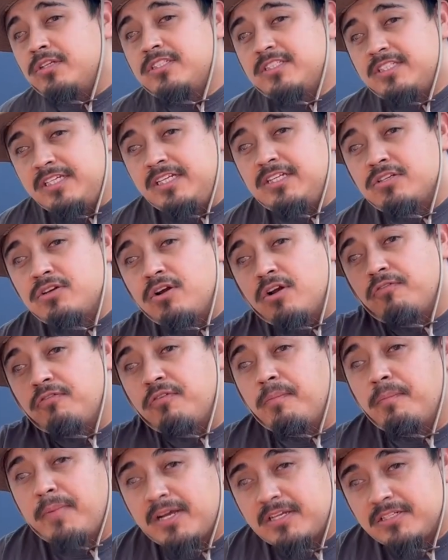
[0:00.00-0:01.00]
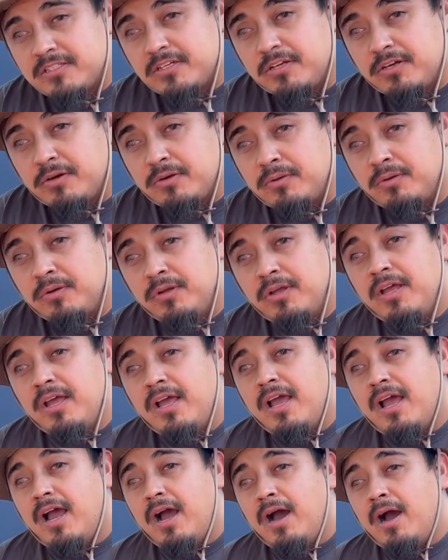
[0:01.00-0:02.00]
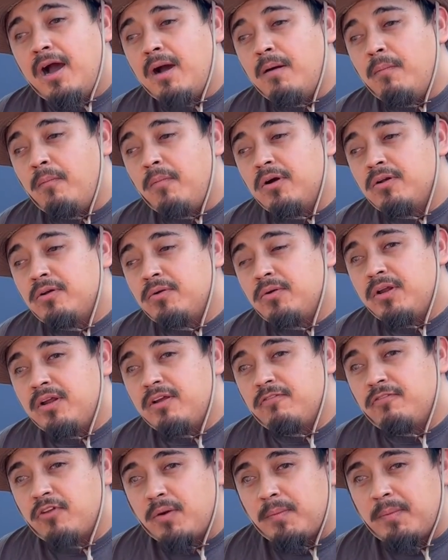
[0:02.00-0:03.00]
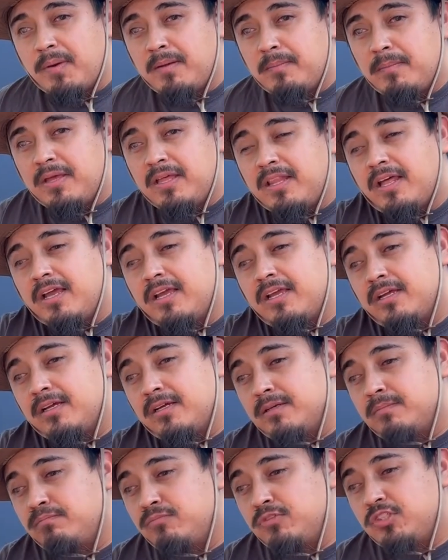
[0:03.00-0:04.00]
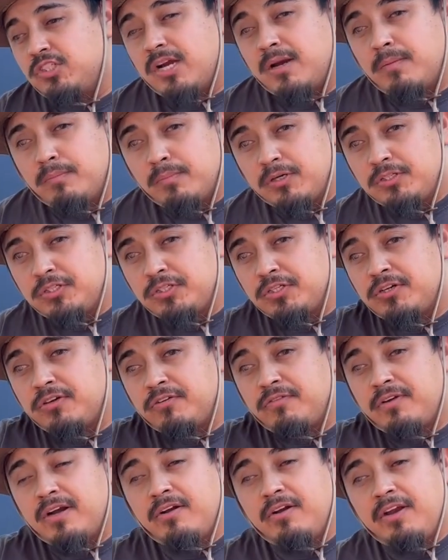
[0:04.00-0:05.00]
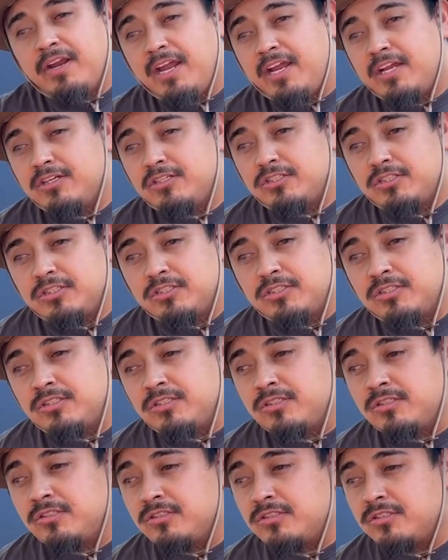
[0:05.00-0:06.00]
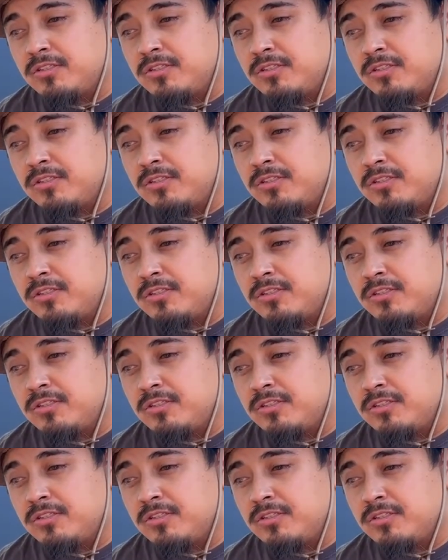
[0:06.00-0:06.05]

seeds are from Mexico. I'm wondering if there might be like a temperature variation,